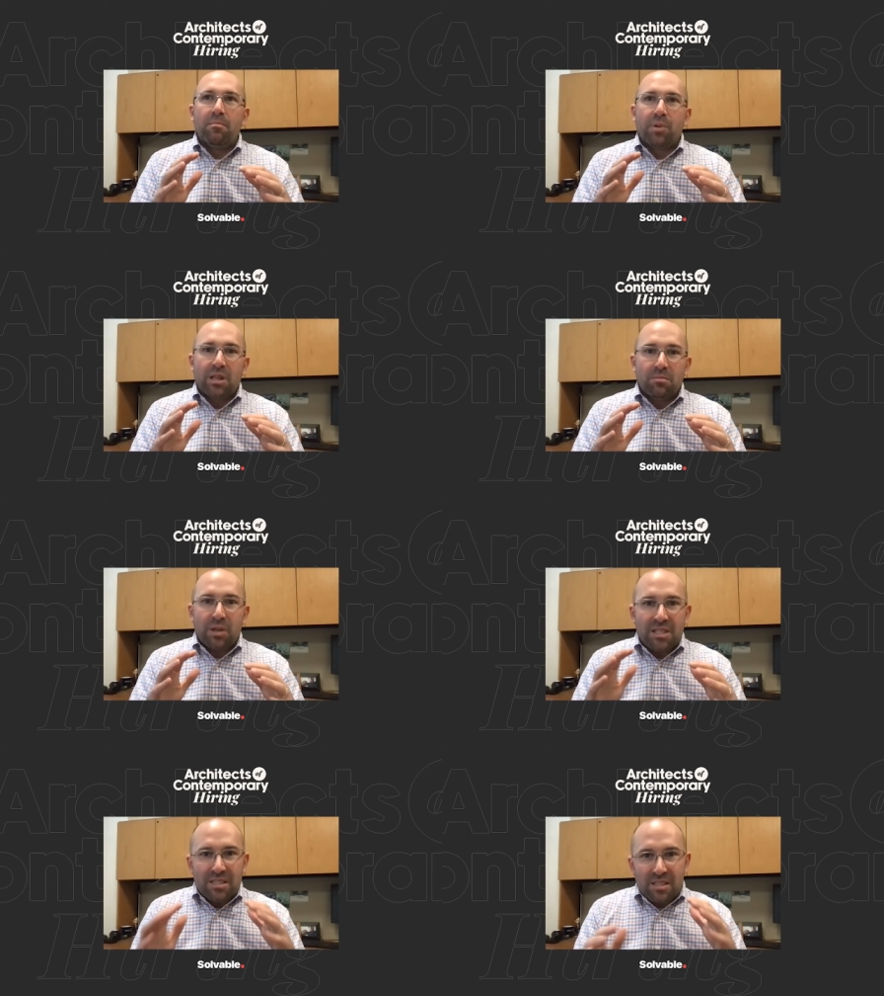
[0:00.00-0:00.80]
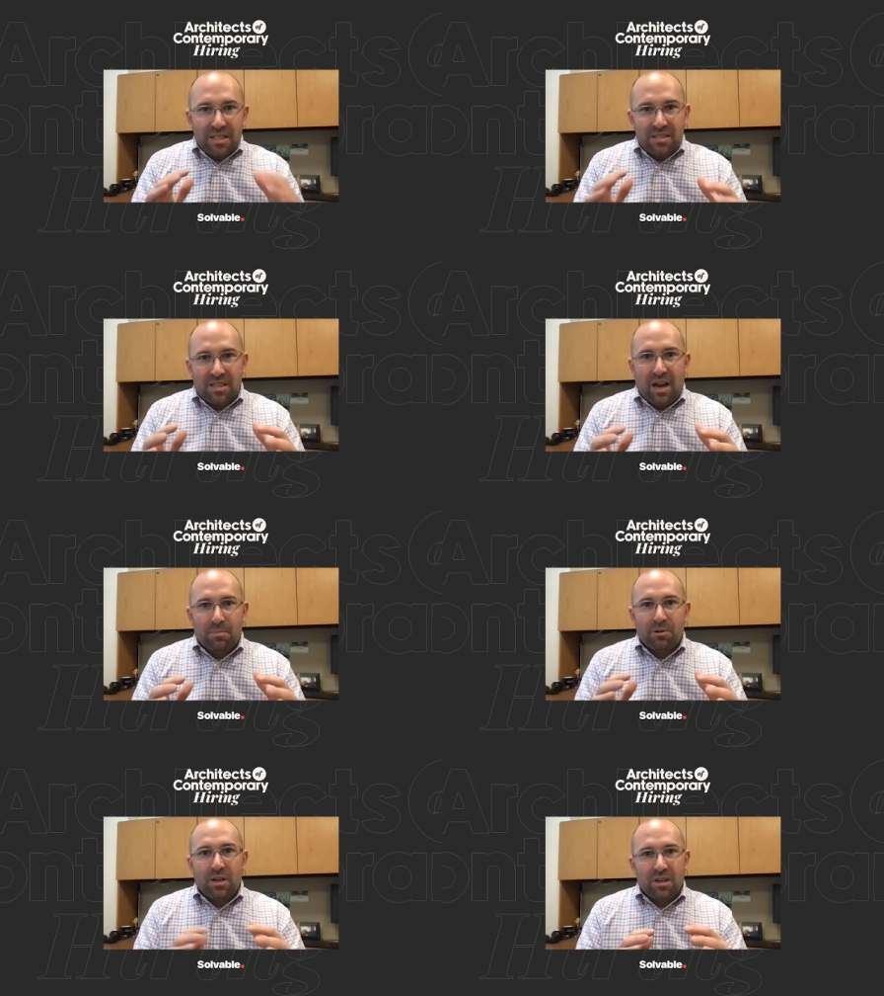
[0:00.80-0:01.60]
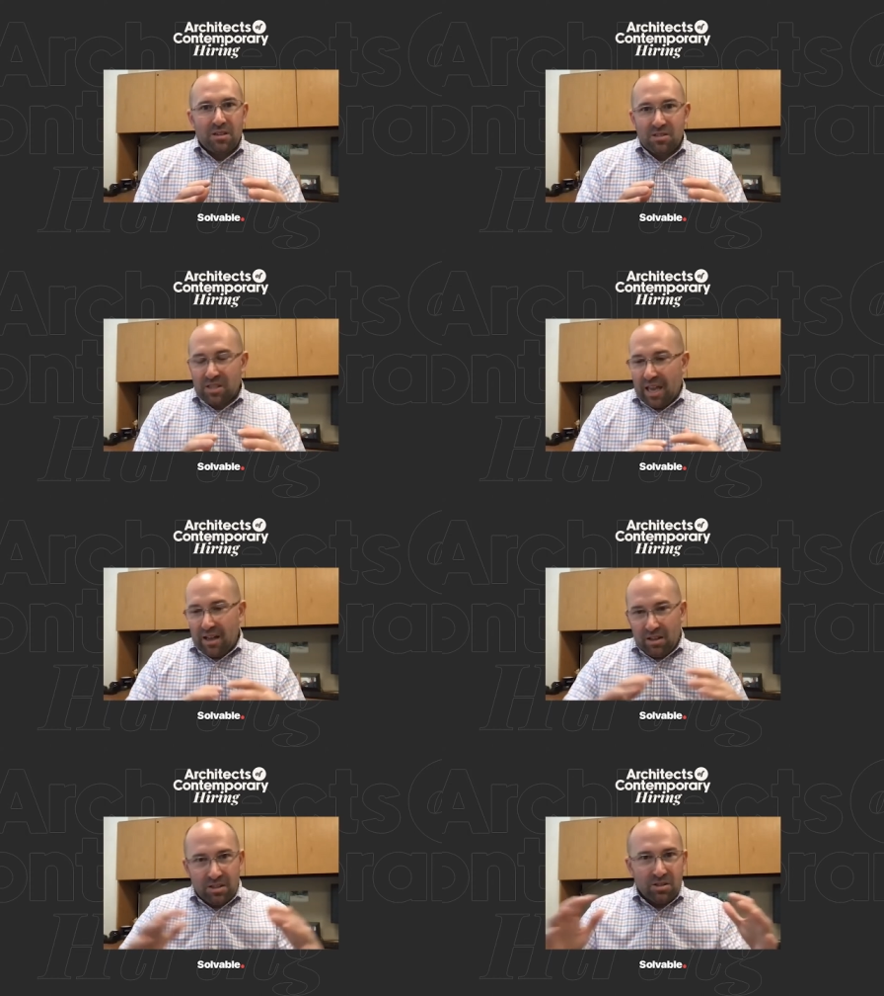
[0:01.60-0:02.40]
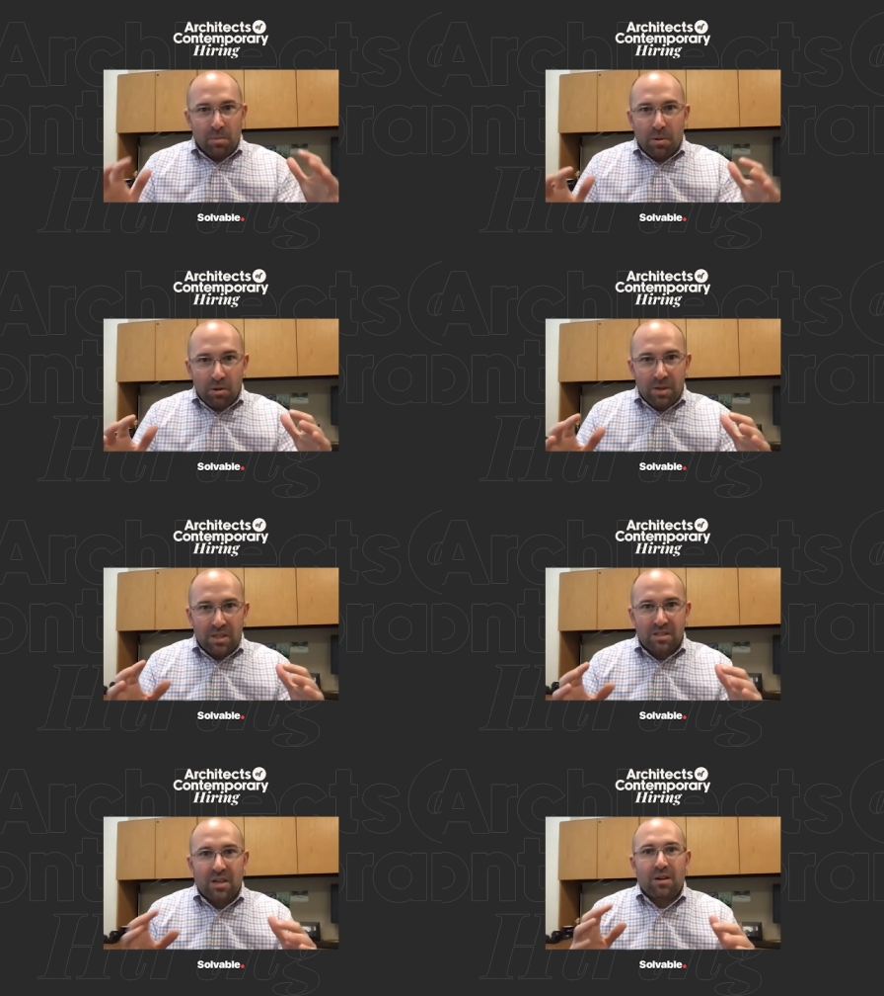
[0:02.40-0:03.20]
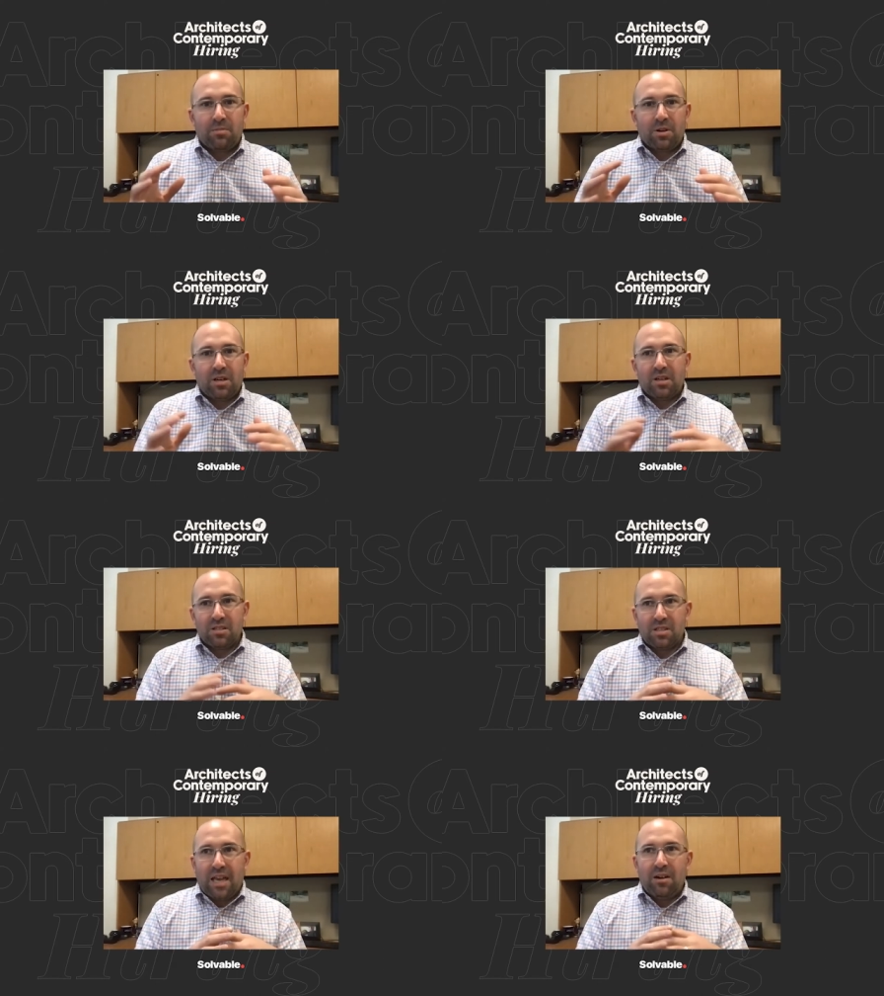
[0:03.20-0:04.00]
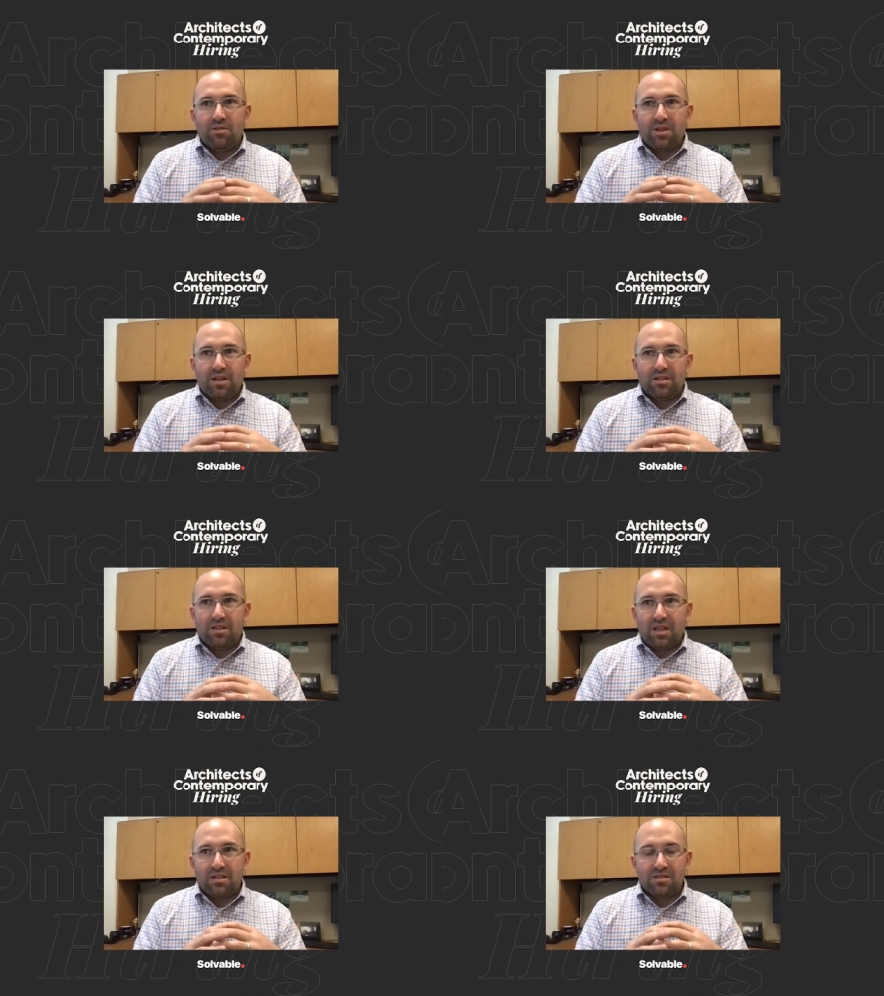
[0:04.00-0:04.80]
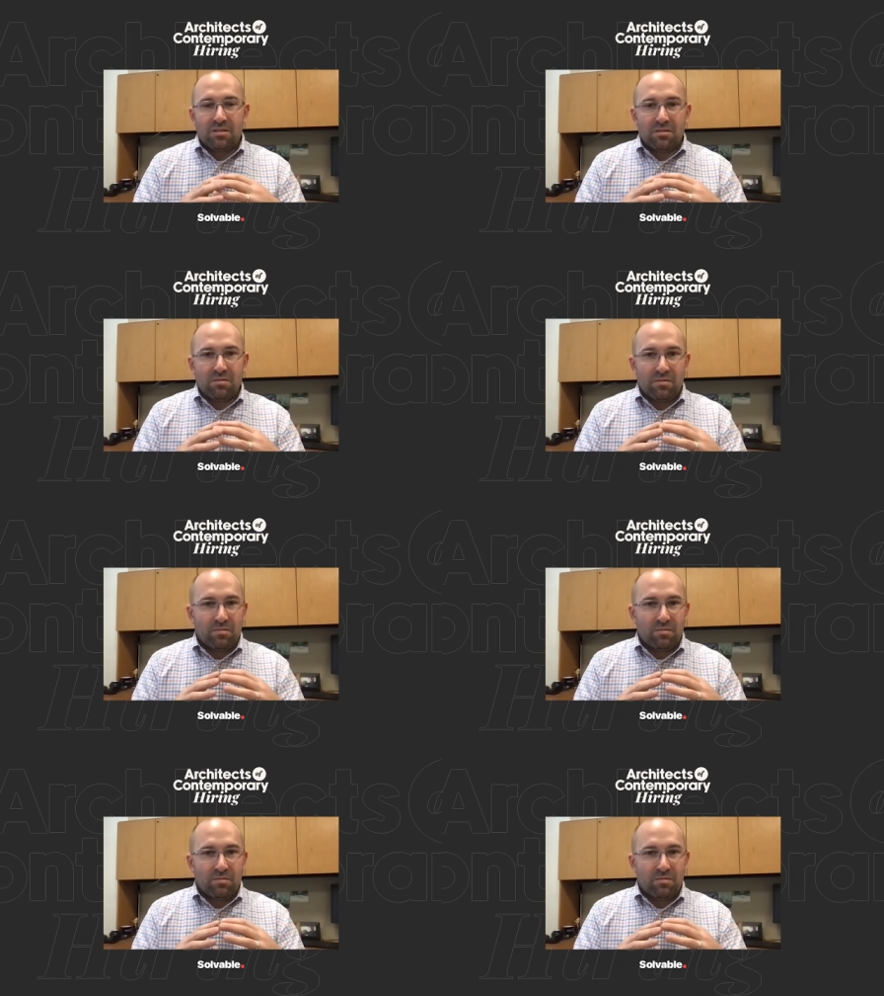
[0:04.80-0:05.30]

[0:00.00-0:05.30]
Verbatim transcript: But DISA gets to operate at a scale, and the department gets to operate at a scale that is